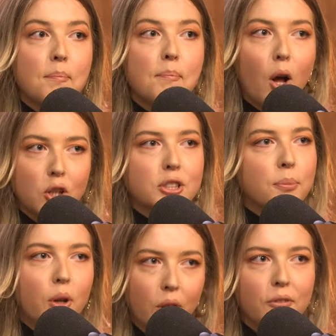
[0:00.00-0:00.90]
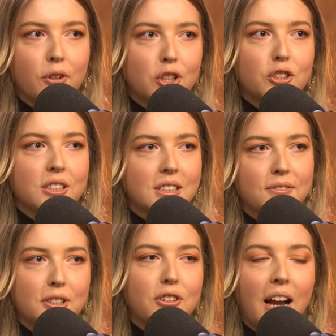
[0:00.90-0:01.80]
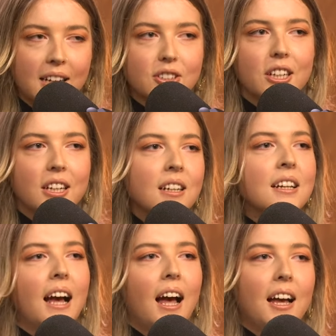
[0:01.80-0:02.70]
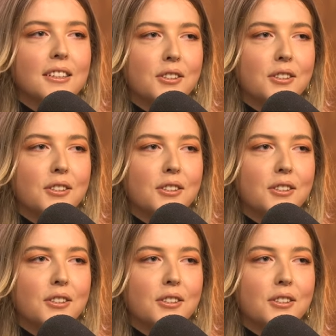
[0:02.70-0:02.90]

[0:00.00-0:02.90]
multiple versions of the tractor uh,